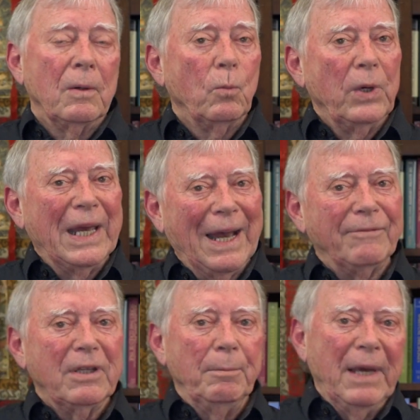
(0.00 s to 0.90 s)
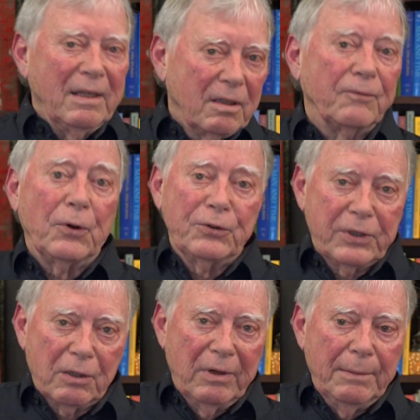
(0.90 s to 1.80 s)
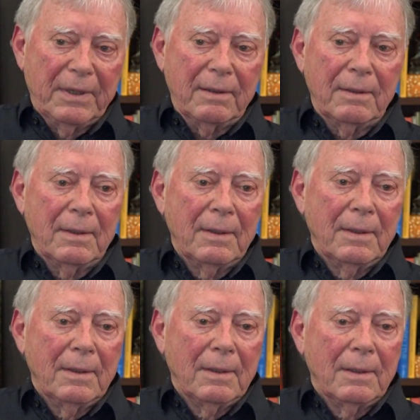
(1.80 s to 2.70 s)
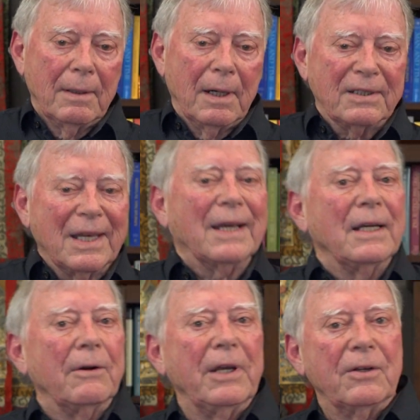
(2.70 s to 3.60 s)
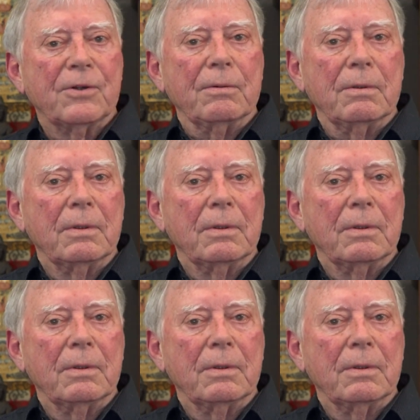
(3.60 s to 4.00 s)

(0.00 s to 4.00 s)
we have to make the first agreement a secondary issue.